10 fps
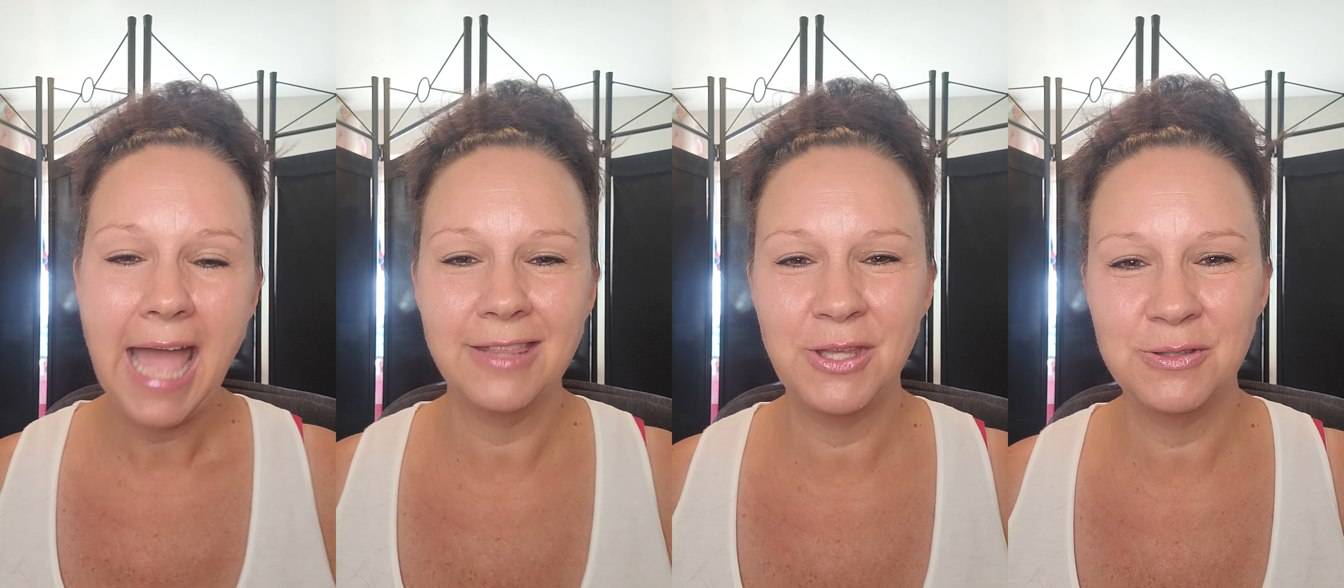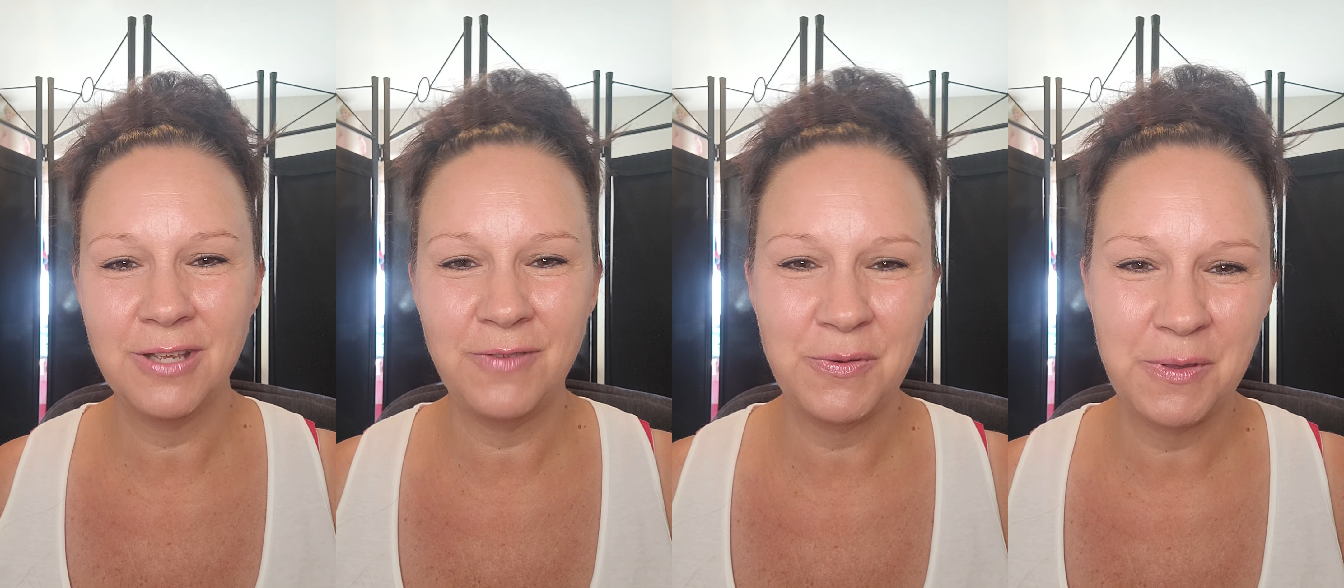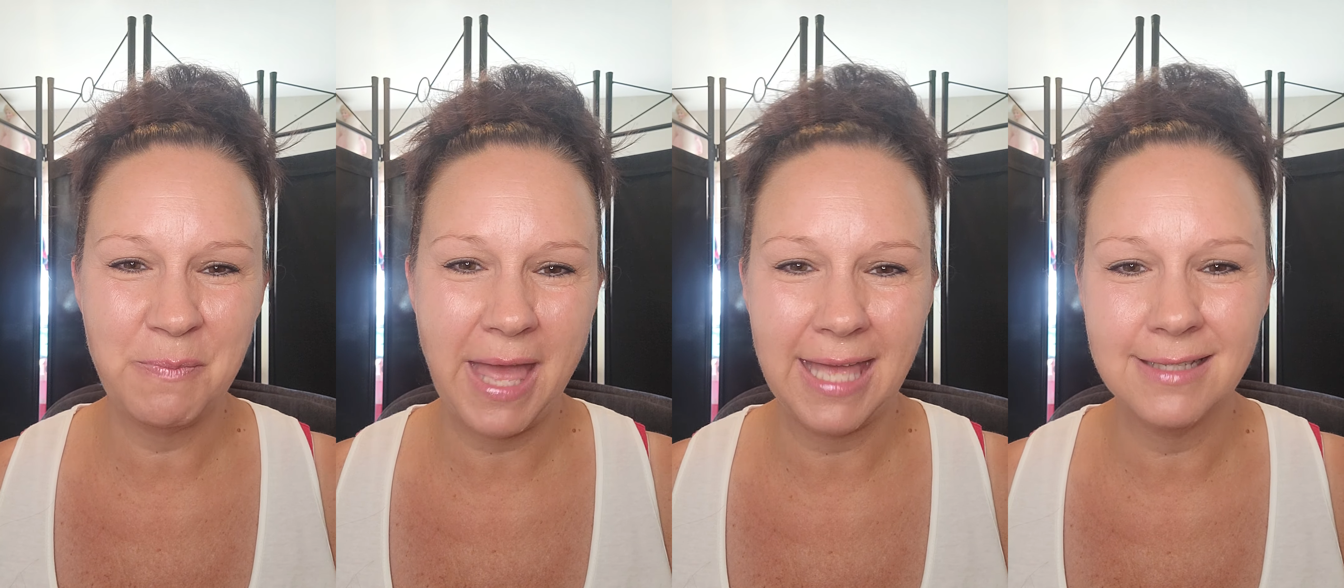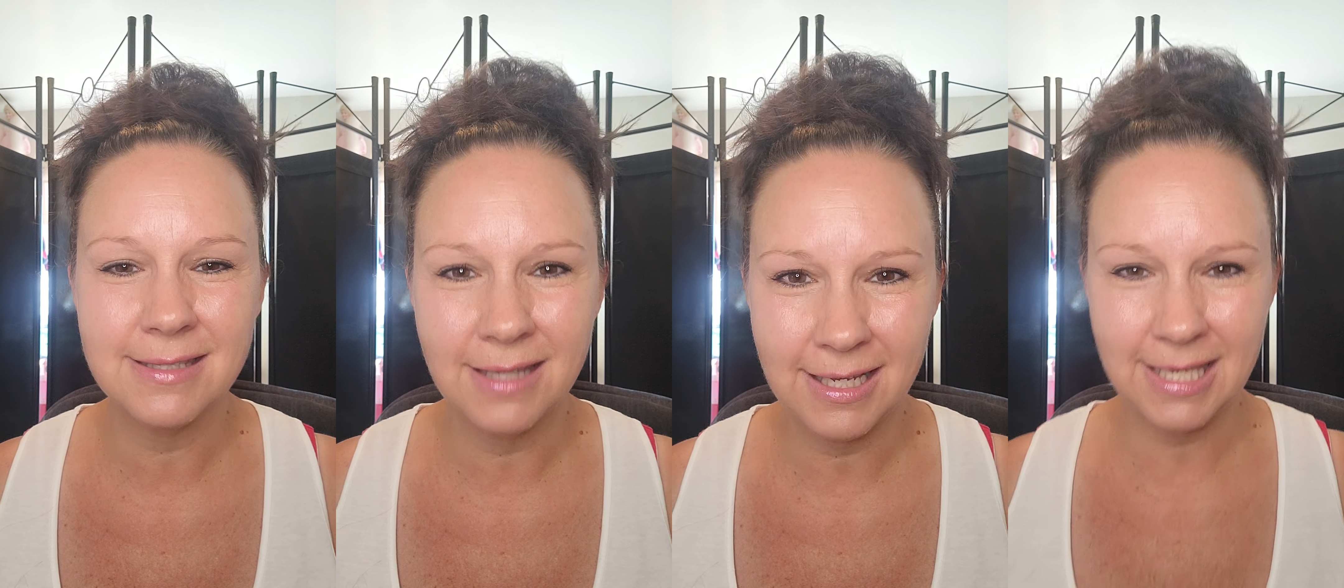And those of you with bangs,
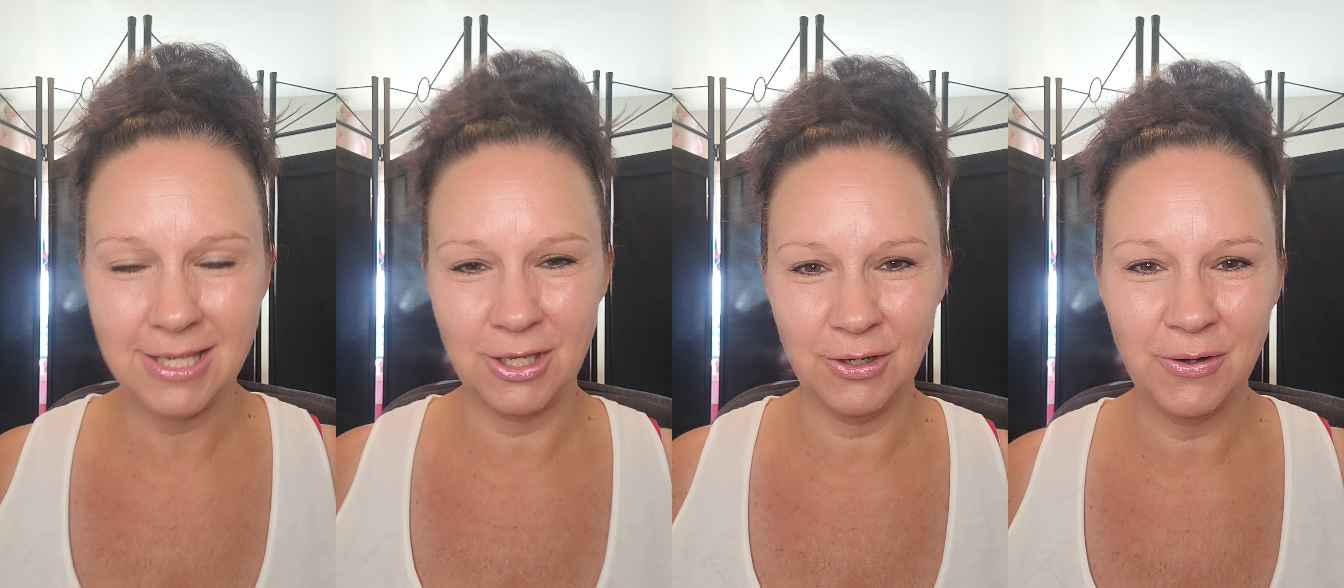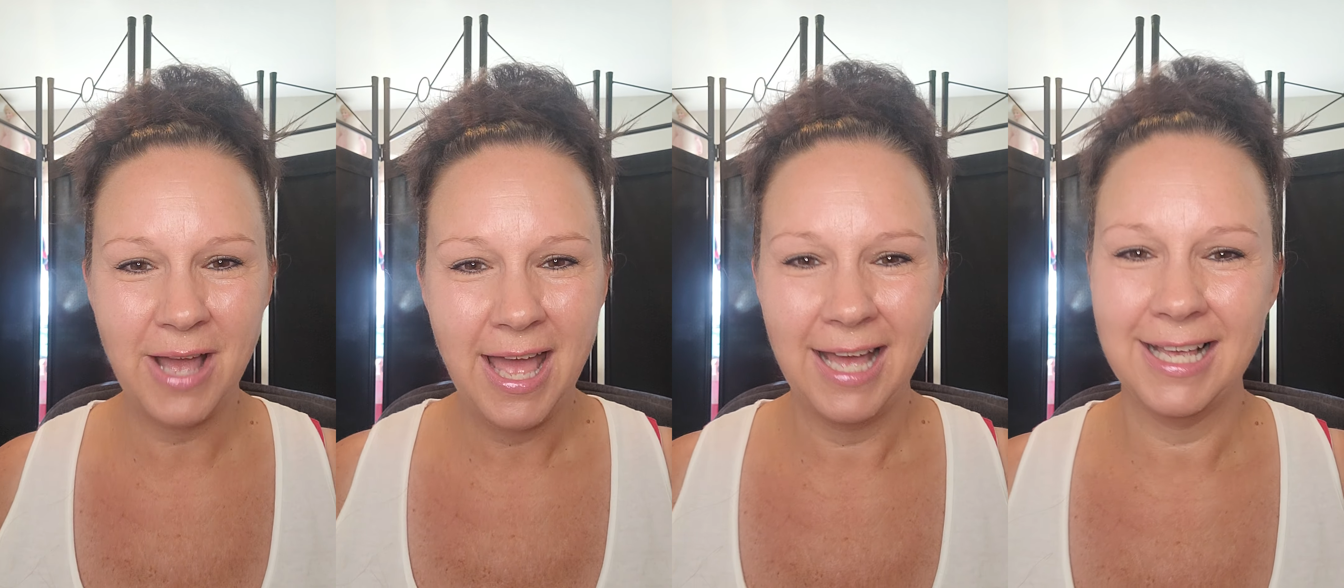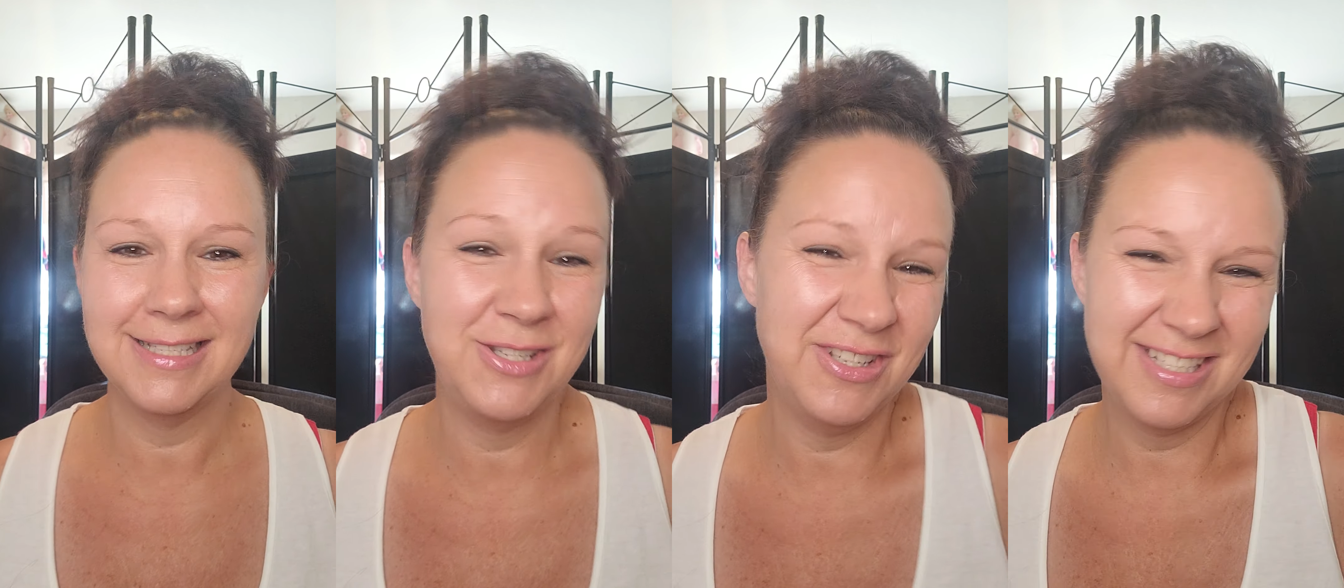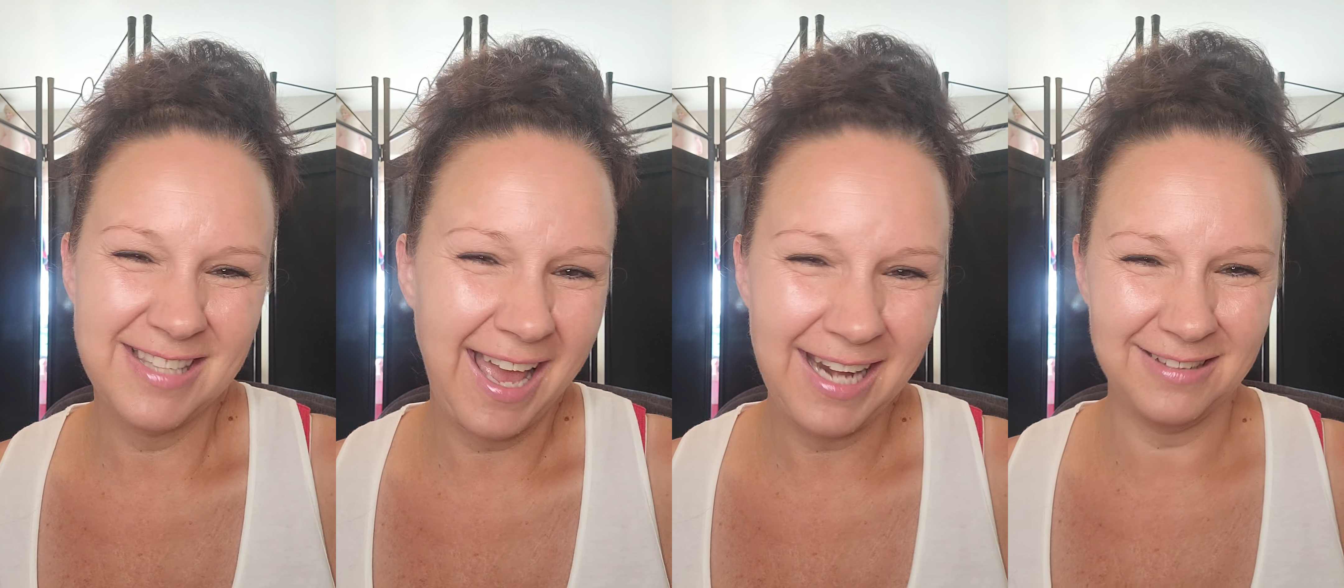lucky you, because you can just
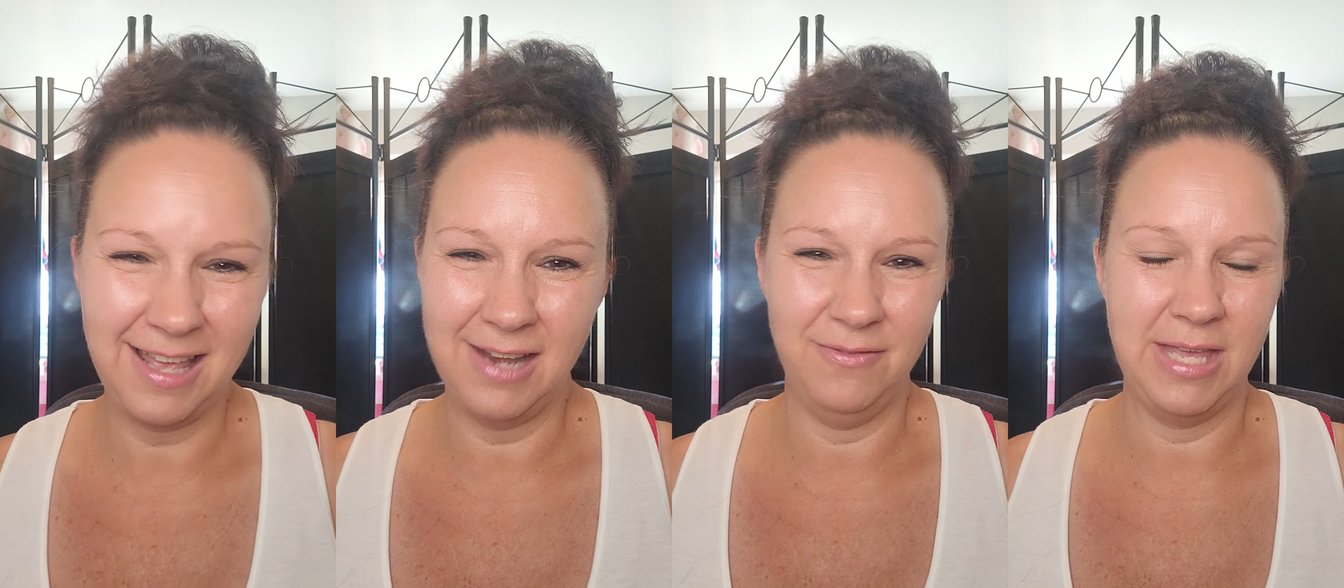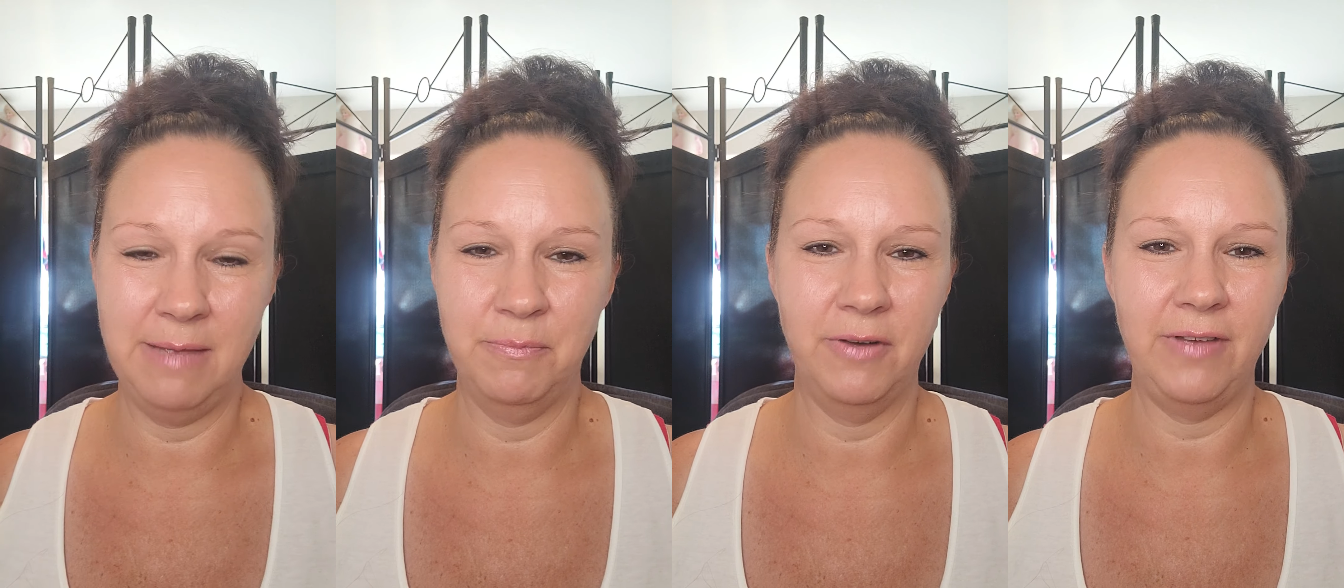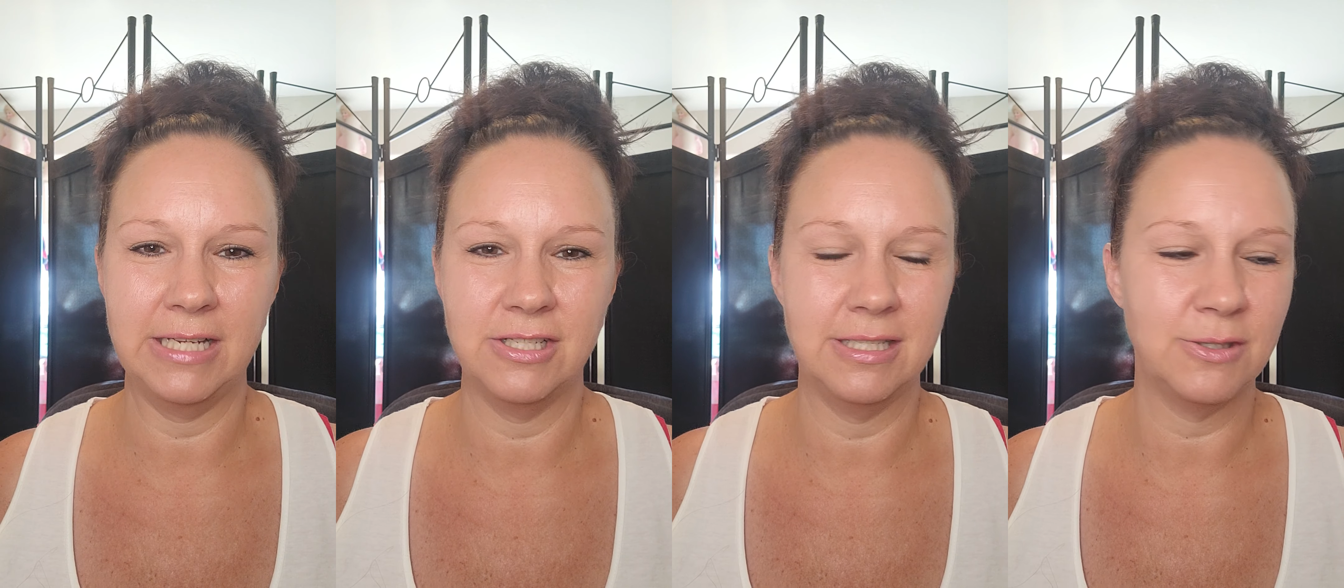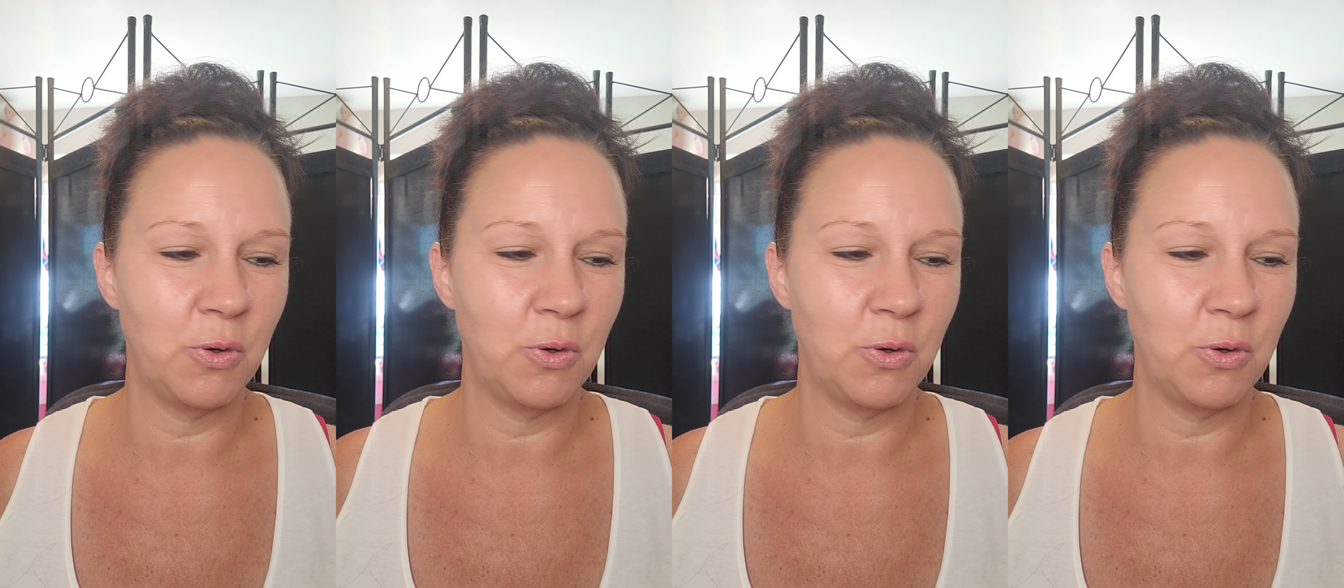hide a lot of the imperfections.